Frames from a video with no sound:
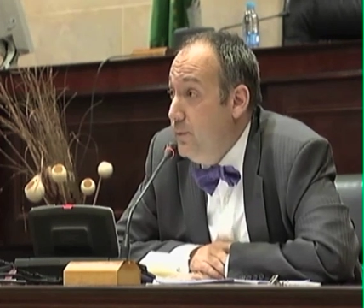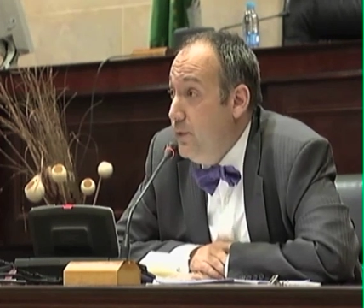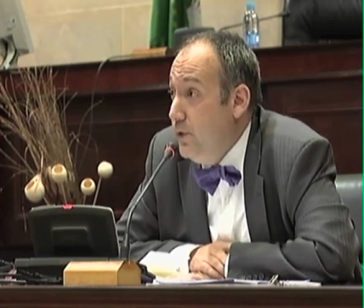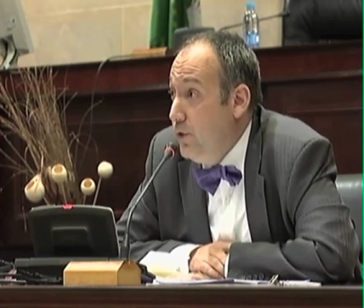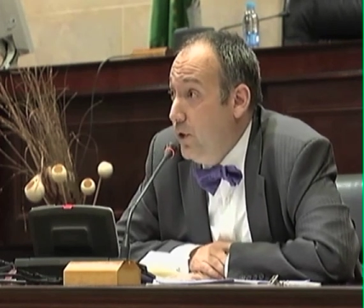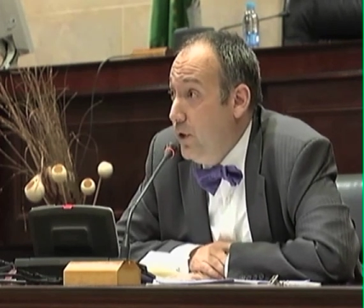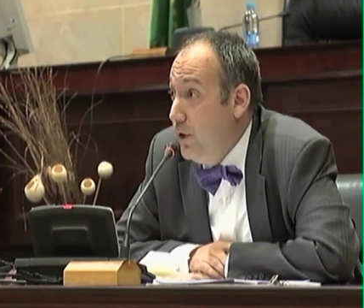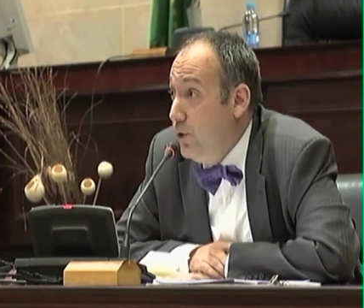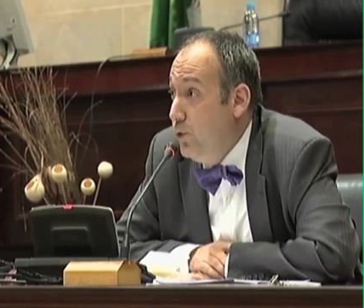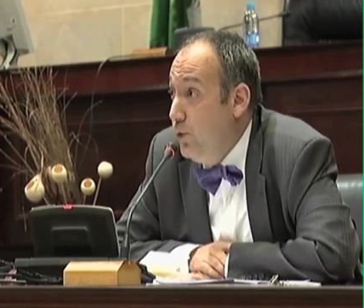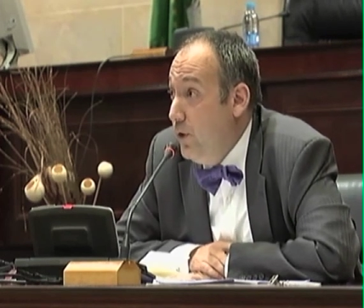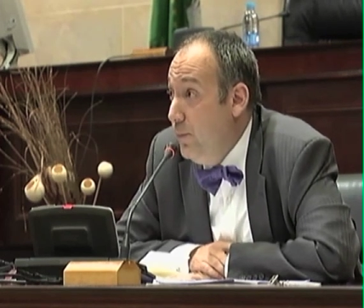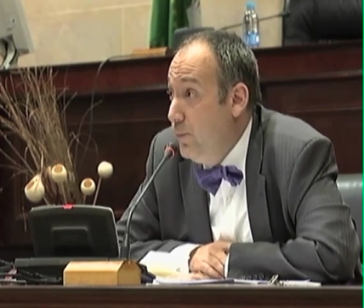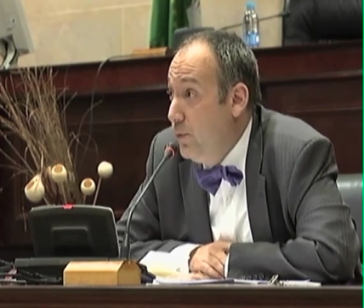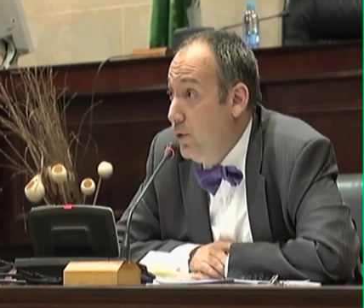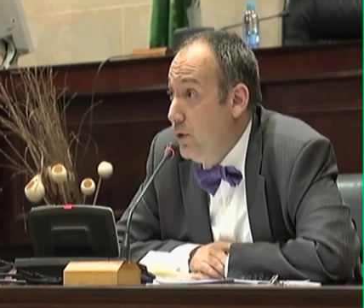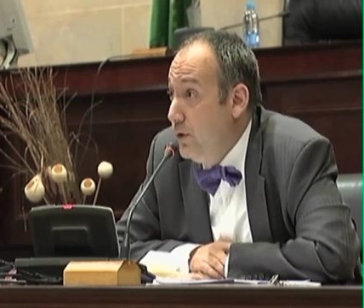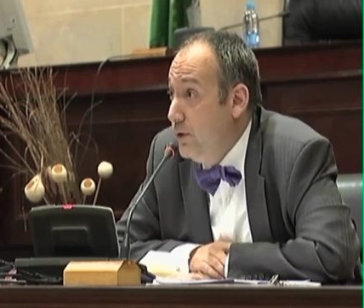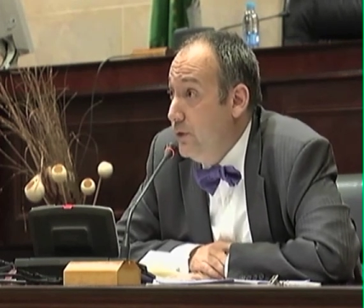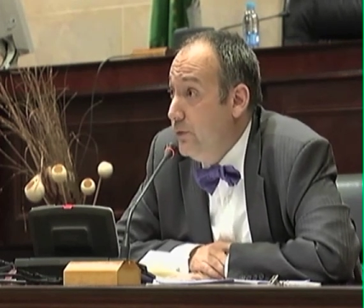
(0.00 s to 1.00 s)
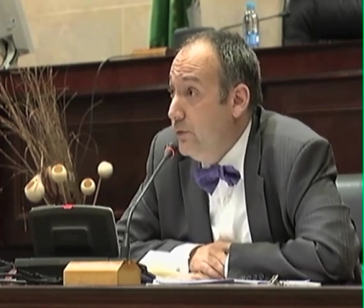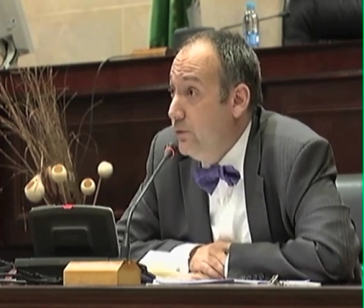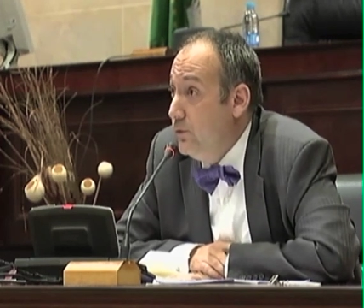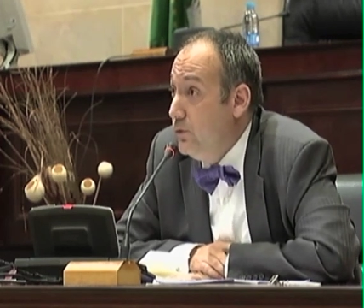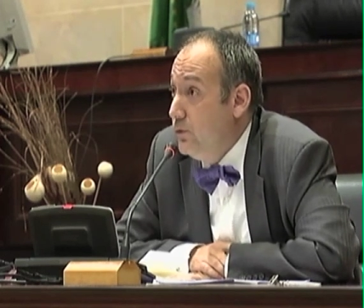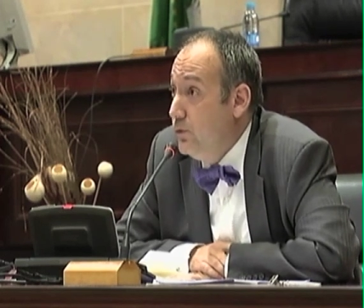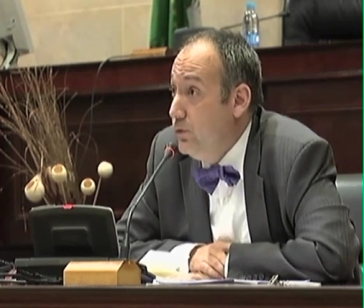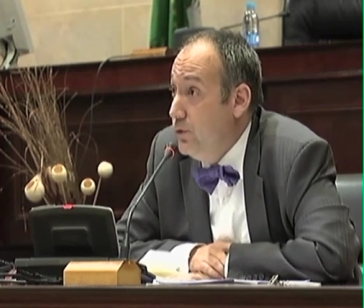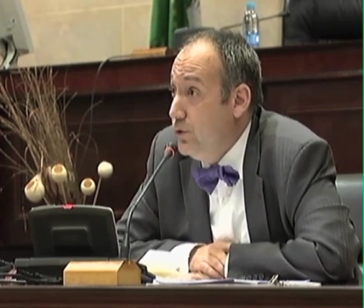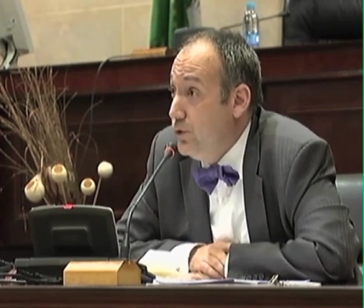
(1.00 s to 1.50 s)
periodic reports
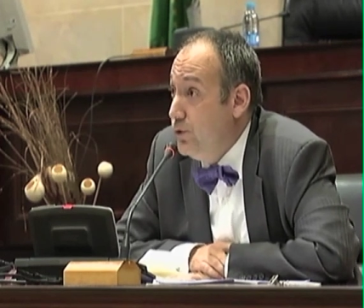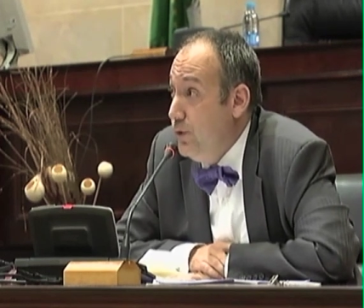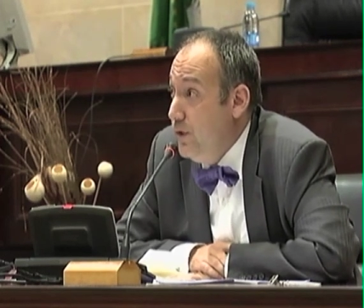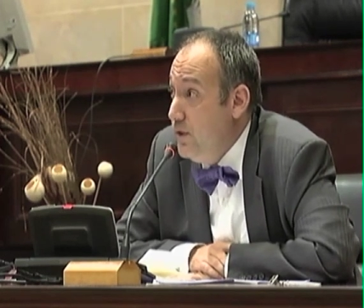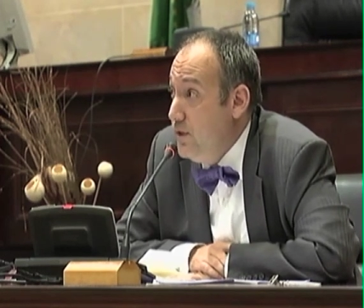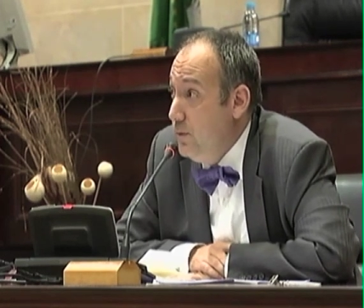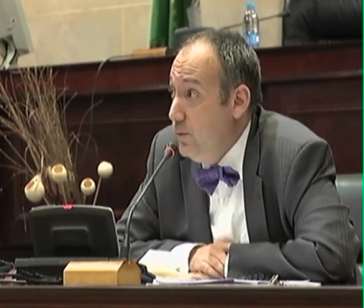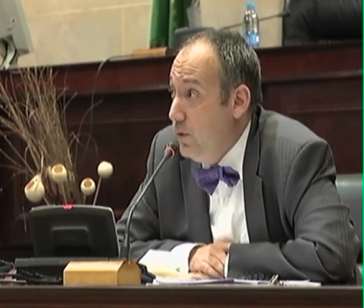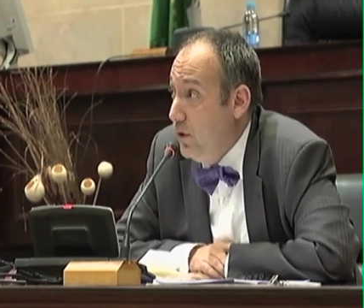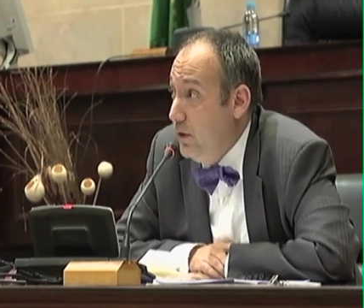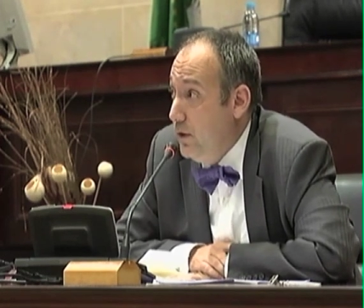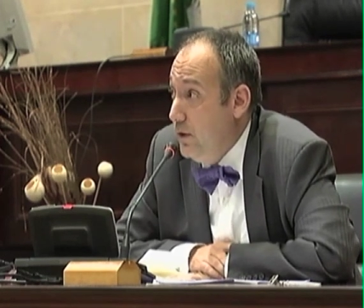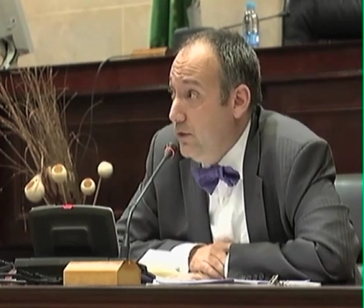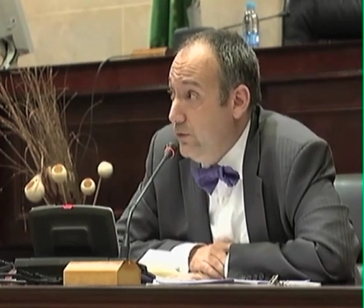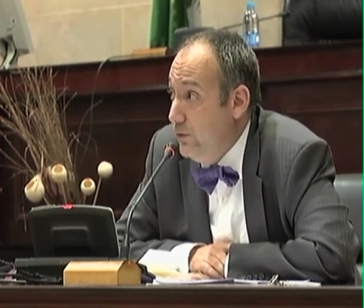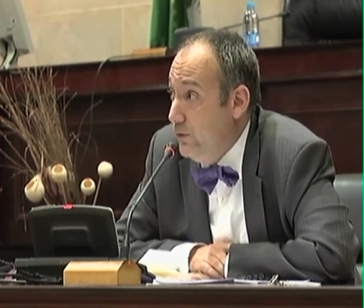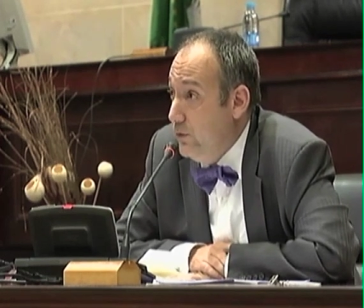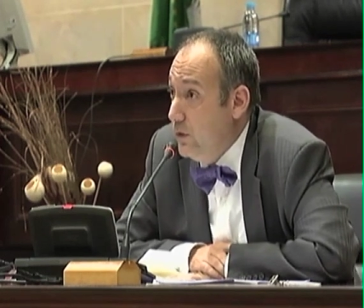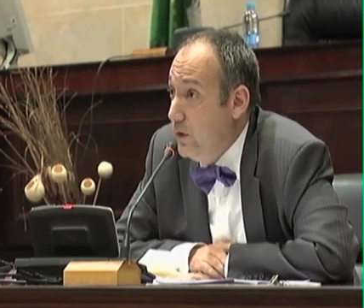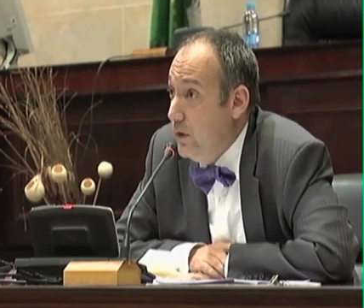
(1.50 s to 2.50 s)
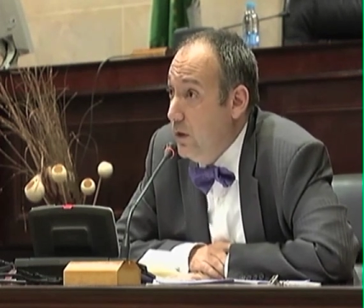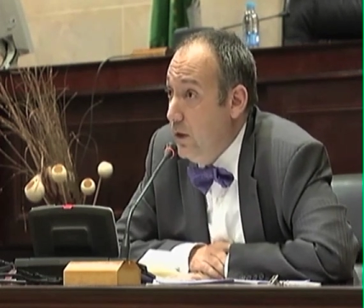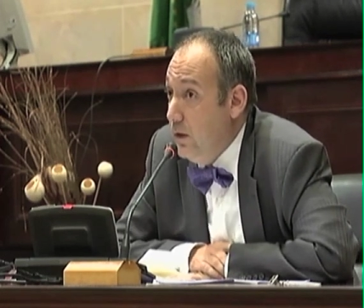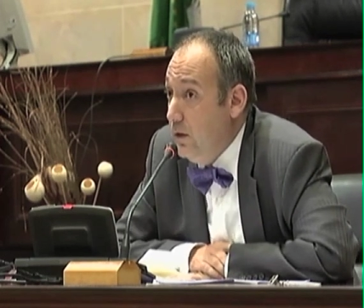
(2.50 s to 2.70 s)
to the treaty bodies,